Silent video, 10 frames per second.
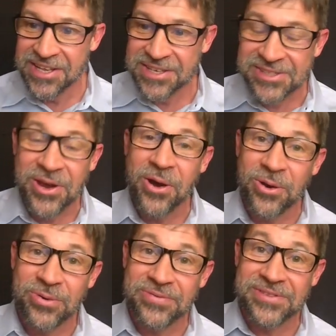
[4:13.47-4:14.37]

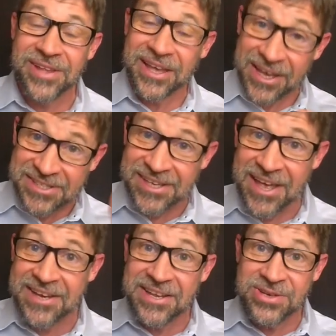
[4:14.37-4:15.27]
So, like I
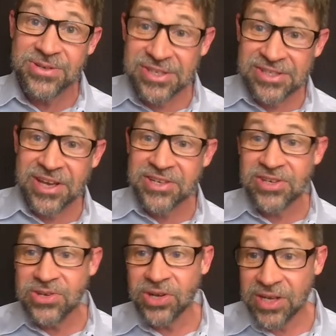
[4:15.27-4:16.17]
said, in your
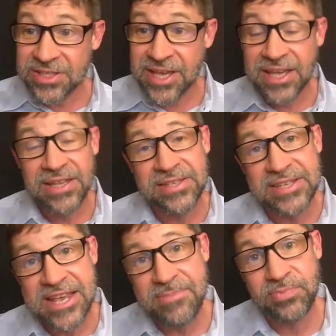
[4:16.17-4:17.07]
discussion, you're going to take a
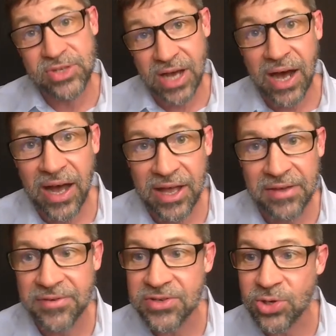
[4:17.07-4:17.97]
deep
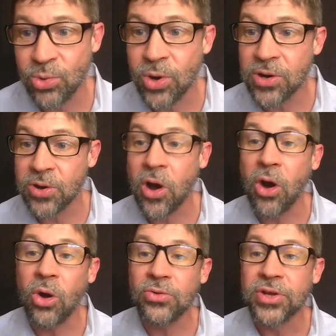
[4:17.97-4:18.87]
dive into what are
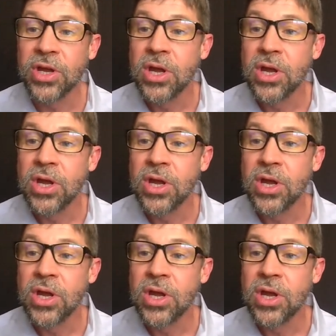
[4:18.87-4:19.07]
called